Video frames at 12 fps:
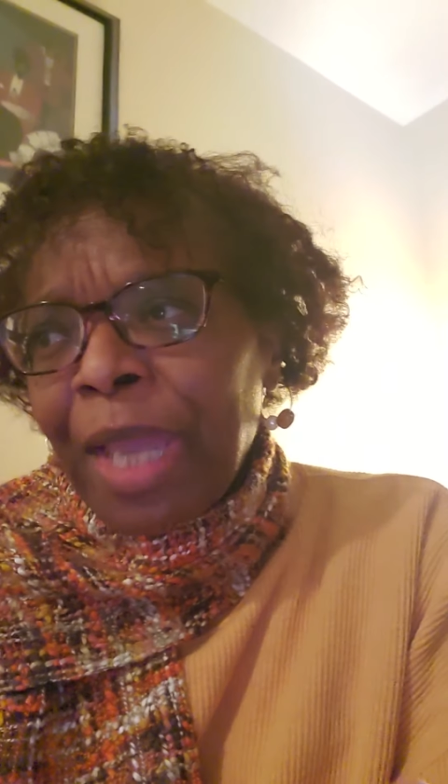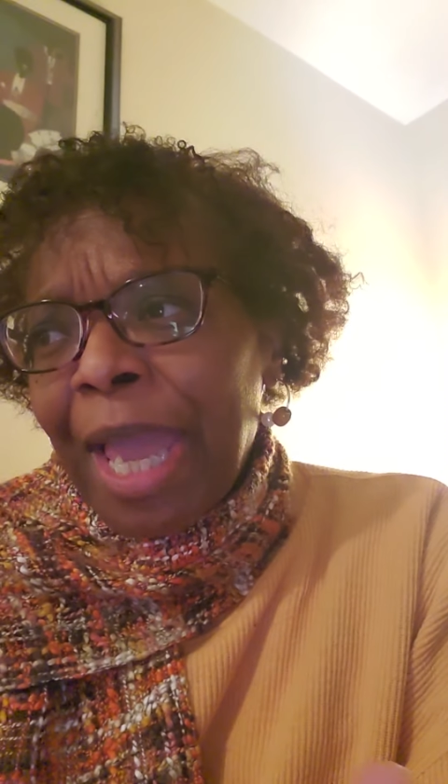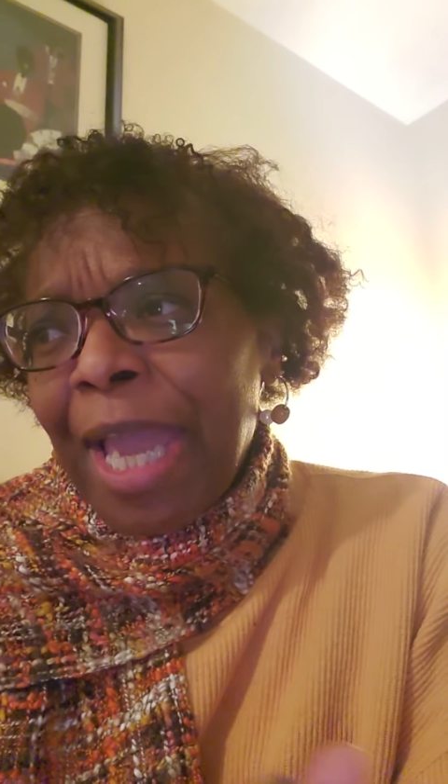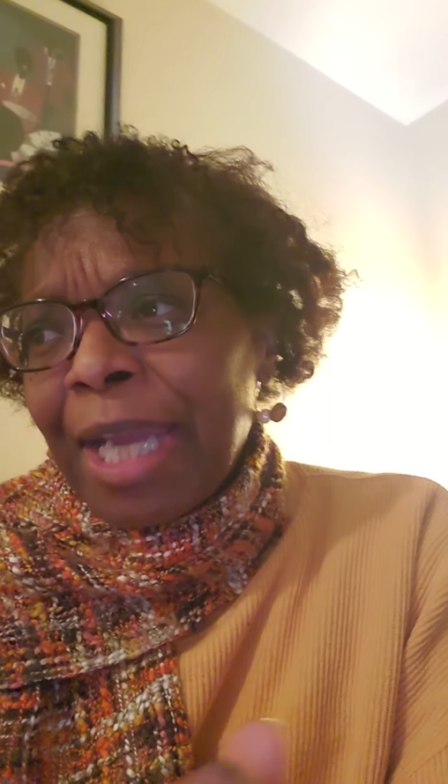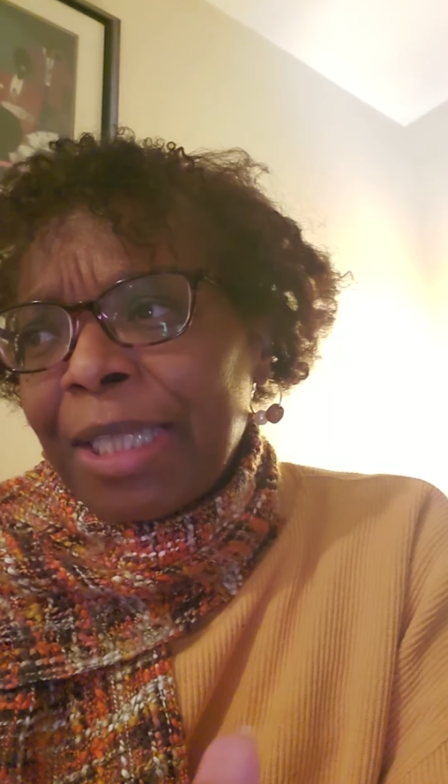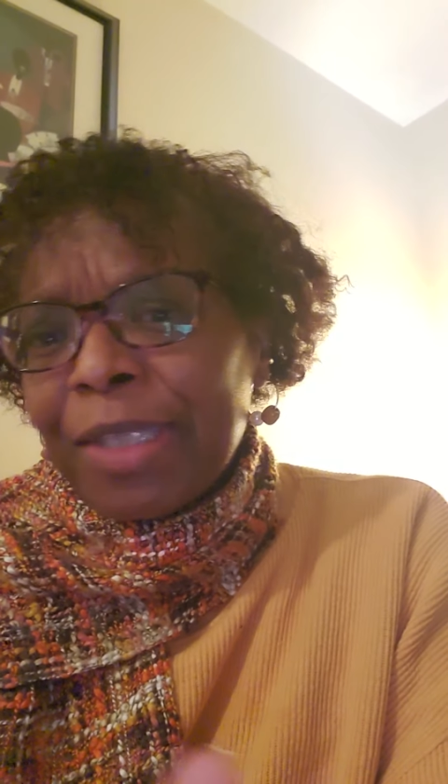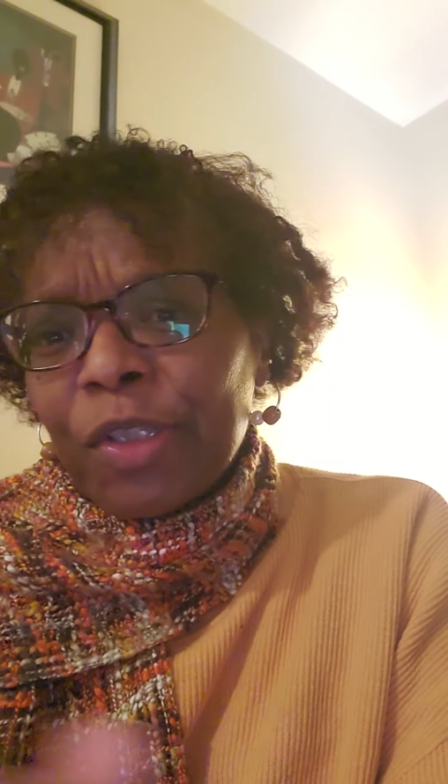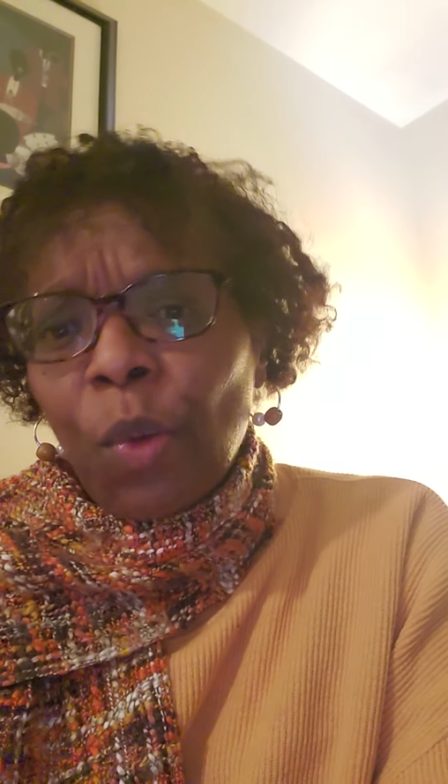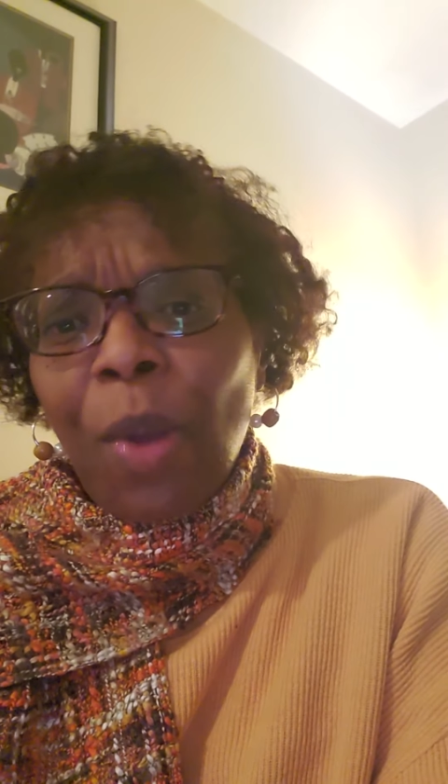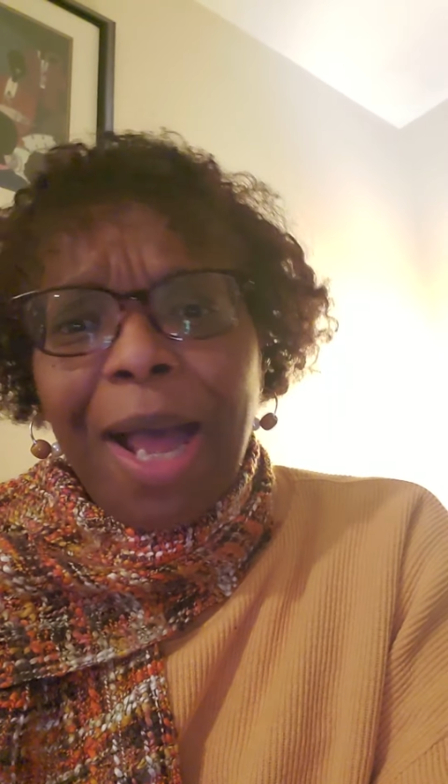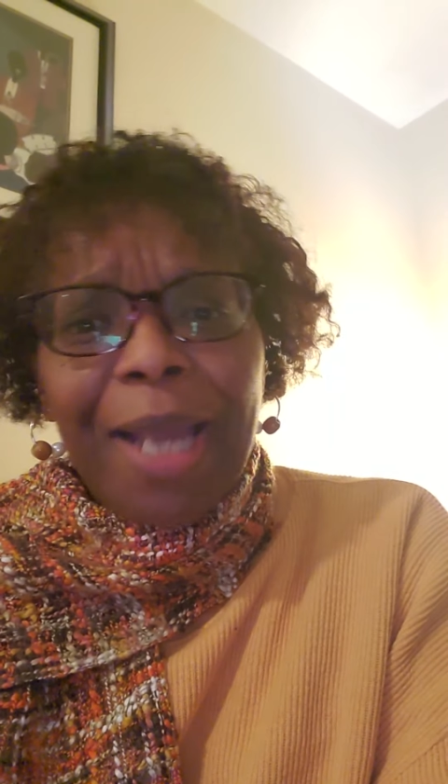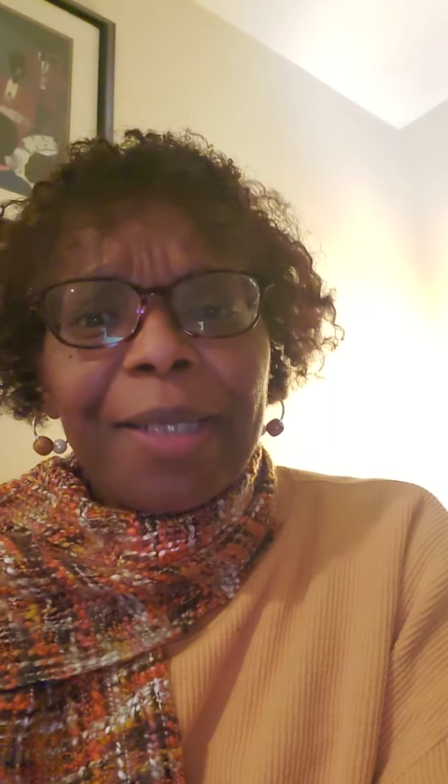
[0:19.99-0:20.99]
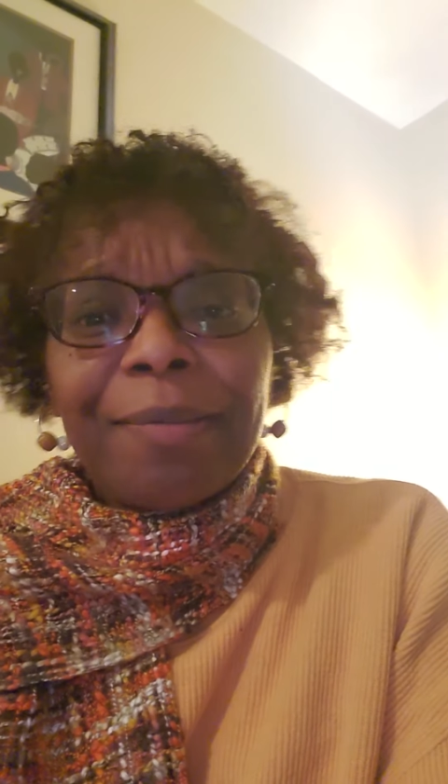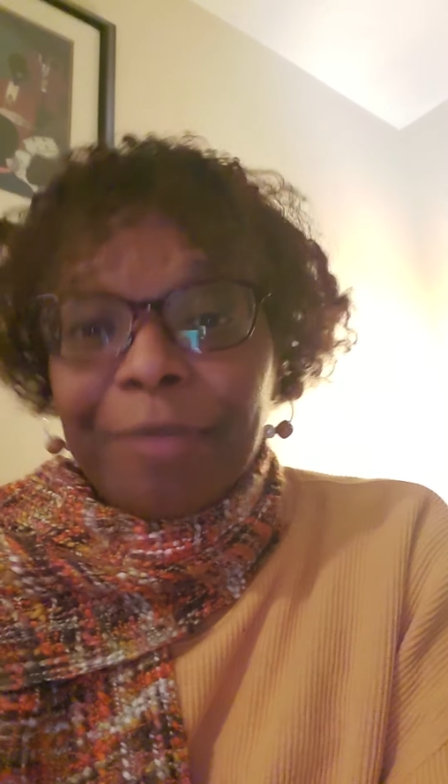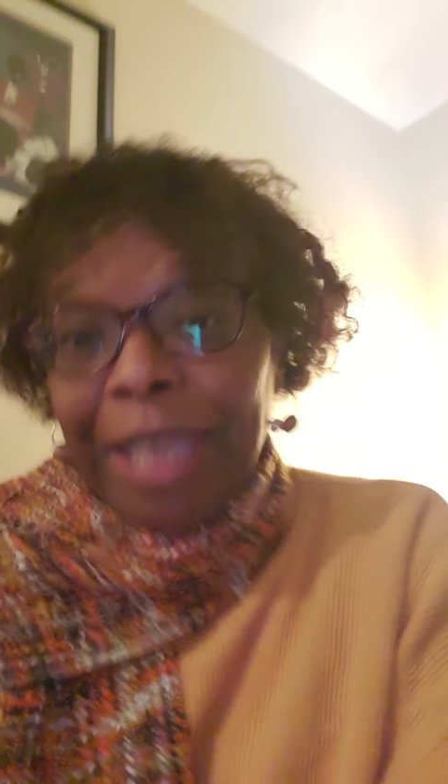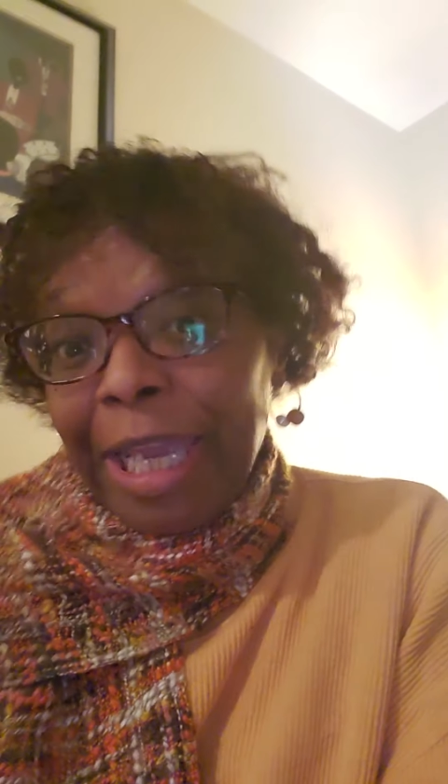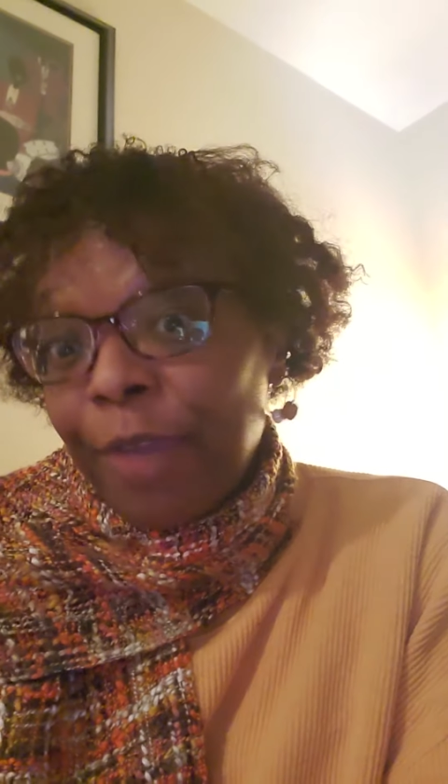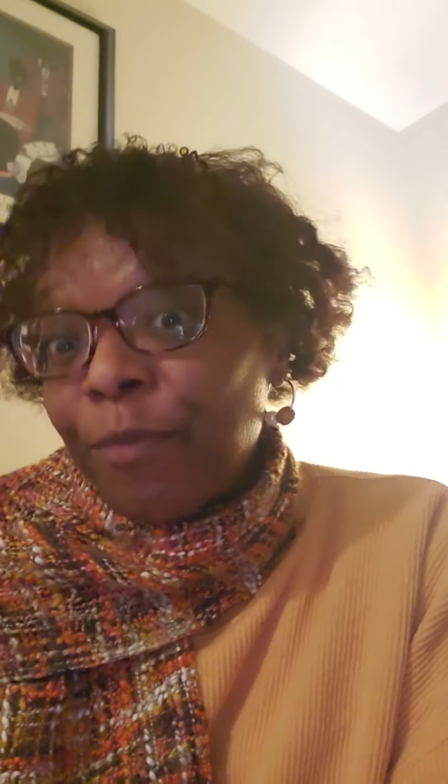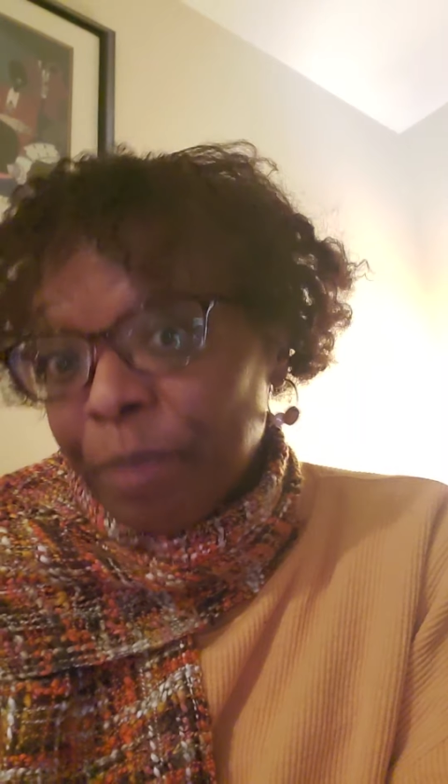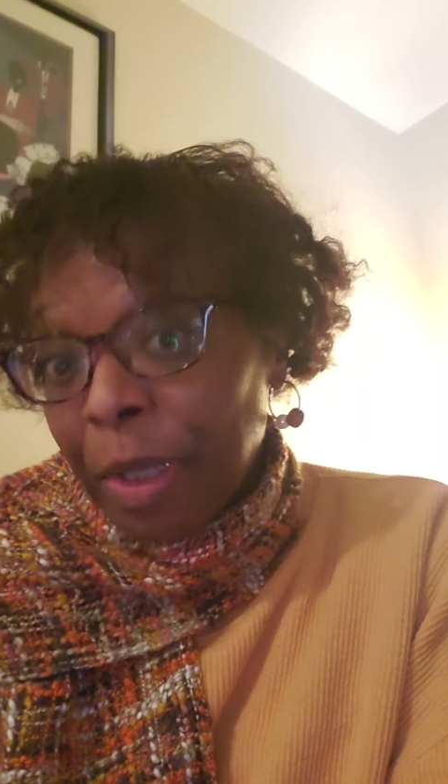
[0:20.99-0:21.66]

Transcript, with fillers: And so I gave